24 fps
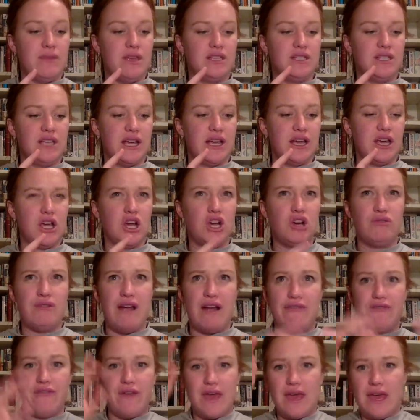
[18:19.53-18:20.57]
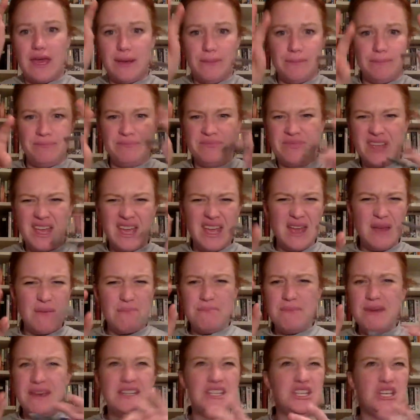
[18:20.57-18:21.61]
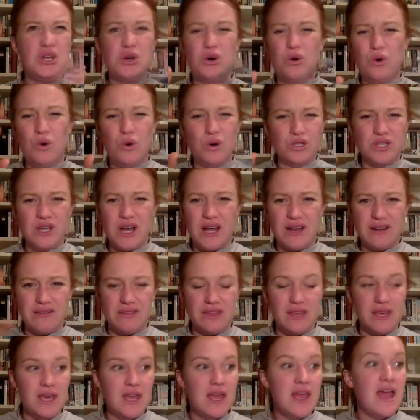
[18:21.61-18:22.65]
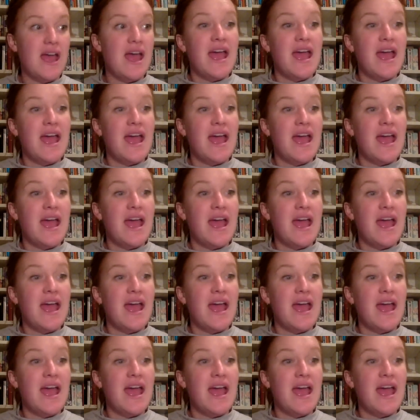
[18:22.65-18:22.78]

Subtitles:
There's like a grapheme meteor kind of thing.